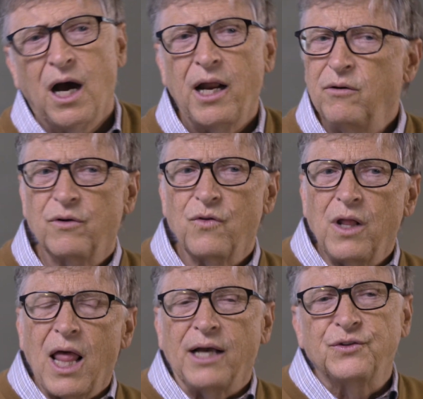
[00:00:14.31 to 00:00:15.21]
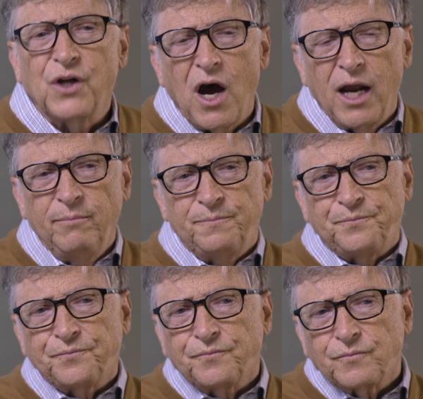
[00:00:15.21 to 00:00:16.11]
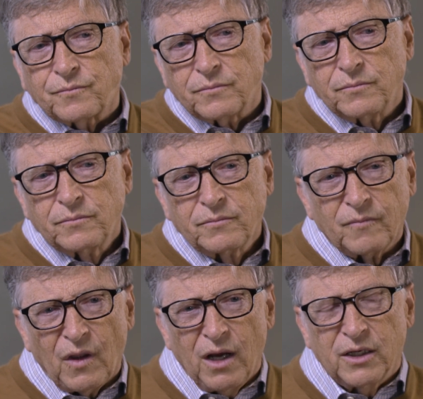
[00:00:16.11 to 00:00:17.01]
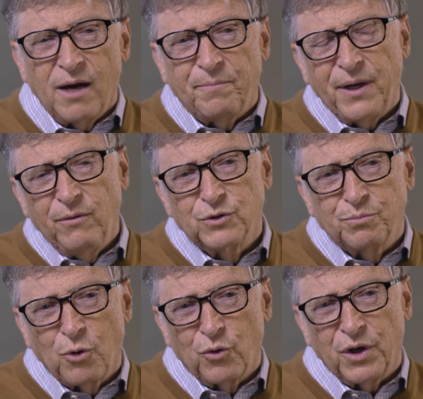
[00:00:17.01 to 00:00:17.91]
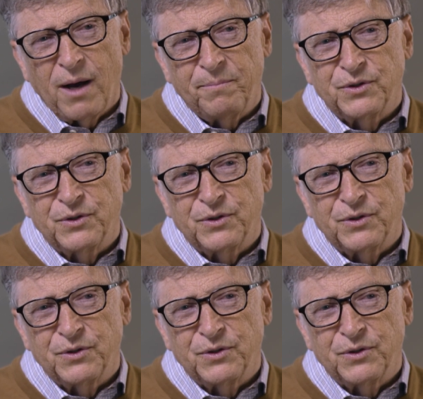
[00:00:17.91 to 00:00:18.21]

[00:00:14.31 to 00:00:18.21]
I don't know the last time a company was broken up.